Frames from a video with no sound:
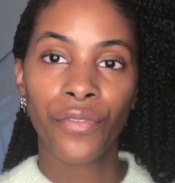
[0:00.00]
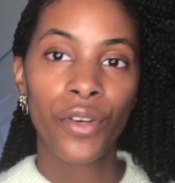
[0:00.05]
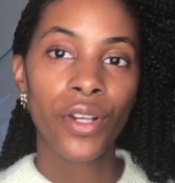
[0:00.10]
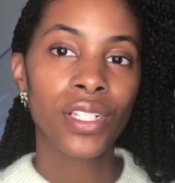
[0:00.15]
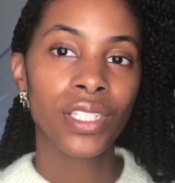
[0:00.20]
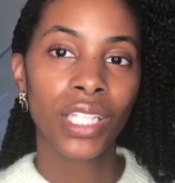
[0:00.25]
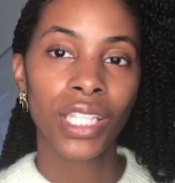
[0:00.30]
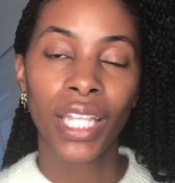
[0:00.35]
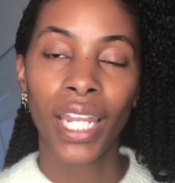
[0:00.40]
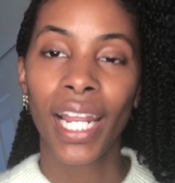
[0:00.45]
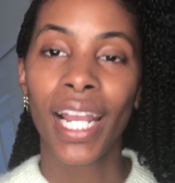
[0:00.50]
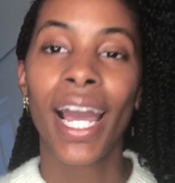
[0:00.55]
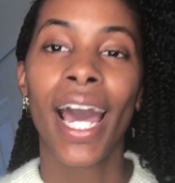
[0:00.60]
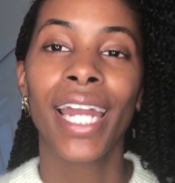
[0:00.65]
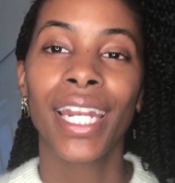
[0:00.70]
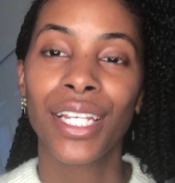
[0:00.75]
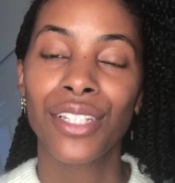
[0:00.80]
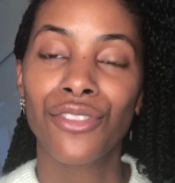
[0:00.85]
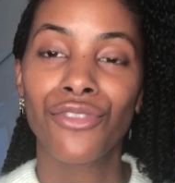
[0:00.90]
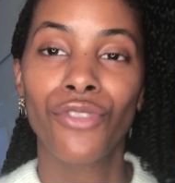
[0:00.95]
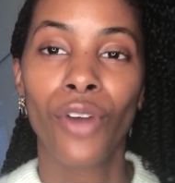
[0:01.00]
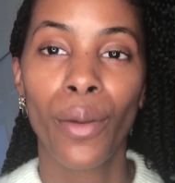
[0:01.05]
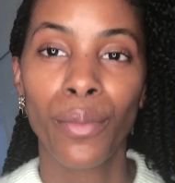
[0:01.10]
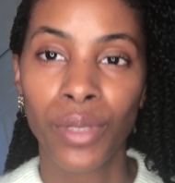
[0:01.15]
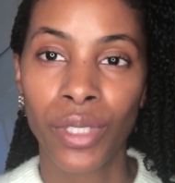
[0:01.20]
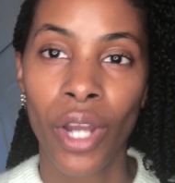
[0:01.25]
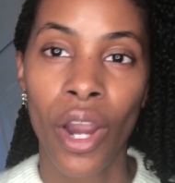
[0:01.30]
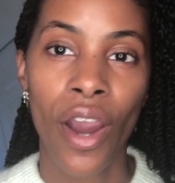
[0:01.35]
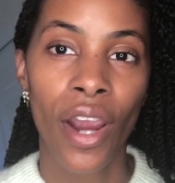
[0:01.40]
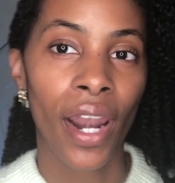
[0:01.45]
first thing that I got is from
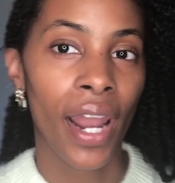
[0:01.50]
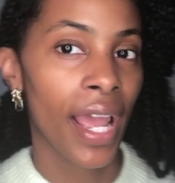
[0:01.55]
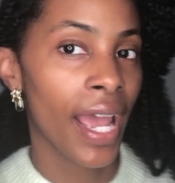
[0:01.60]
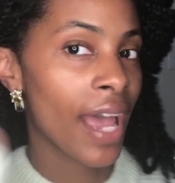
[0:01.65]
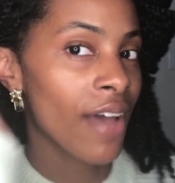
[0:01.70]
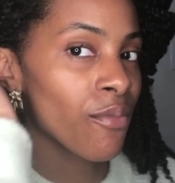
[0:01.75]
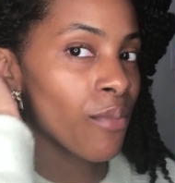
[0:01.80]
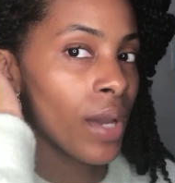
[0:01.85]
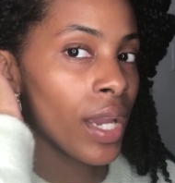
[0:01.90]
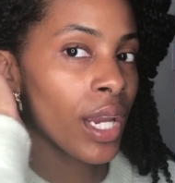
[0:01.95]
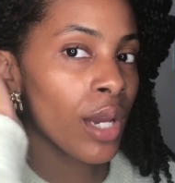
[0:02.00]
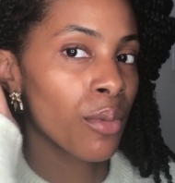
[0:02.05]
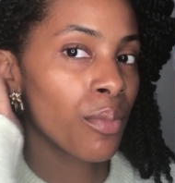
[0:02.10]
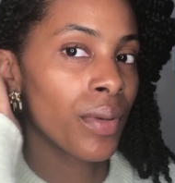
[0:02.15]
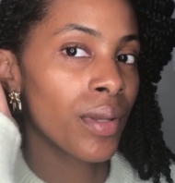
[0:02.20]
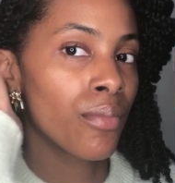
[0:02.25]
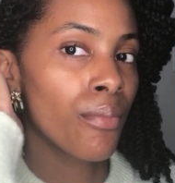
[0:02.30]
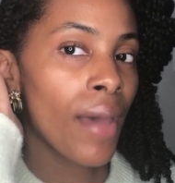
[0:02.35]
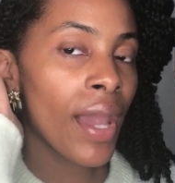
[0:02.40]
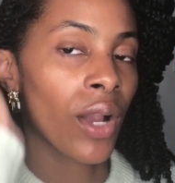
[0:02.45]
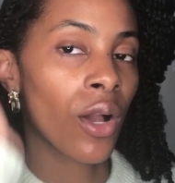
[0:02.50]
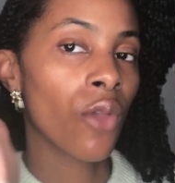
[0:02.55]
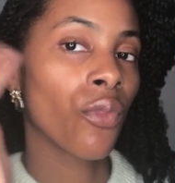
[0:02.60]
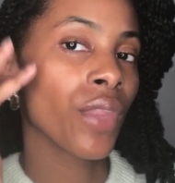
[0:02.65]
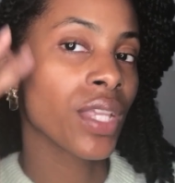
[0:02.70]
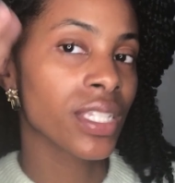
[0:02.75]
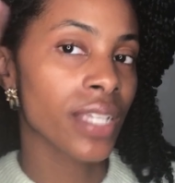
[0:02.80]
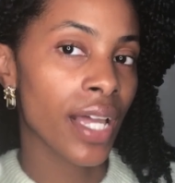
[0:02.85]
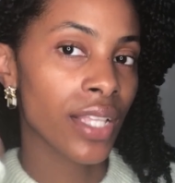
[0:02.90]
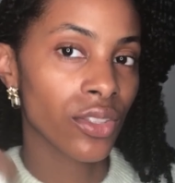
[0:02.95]
Zara, and I have my hair pinned back on
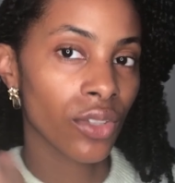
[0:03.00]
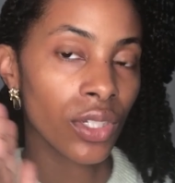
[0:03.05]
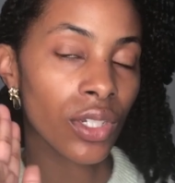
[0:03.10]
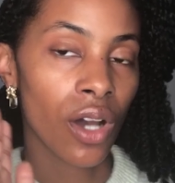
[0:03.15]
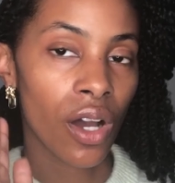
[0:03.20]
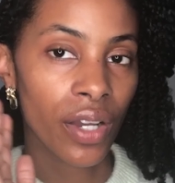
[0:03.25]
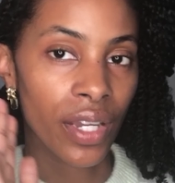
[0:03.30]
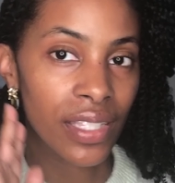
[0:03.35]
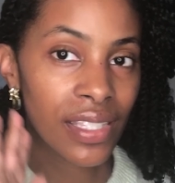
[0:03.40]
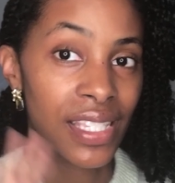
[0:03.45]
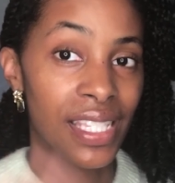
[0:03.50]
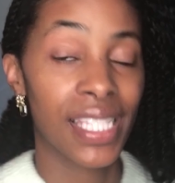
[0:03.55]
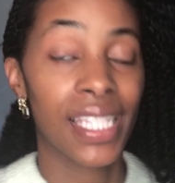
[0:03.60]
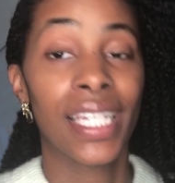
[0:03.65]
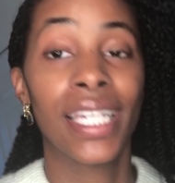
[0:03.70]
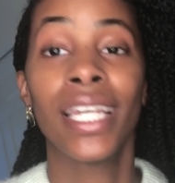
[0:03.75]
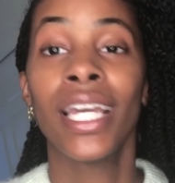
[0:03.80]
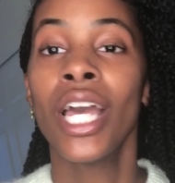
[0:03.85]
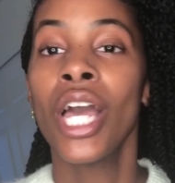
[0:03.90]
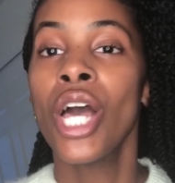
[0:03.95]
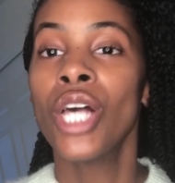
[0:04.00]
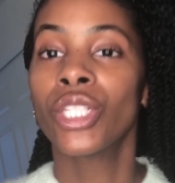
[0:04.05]
this side so y'all can see.